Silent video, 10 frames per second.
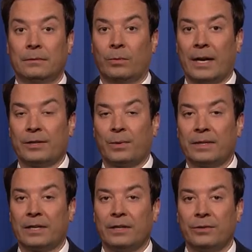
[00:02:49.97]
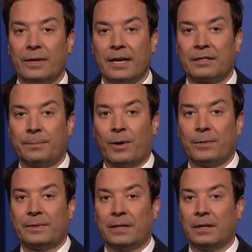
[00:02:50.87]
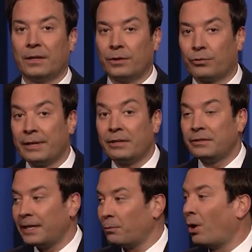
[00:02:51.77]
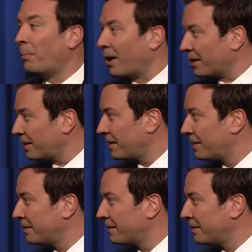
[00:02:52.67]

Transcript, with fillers: When asked what he's going to do next, the Pope said, Greeter de Walmart.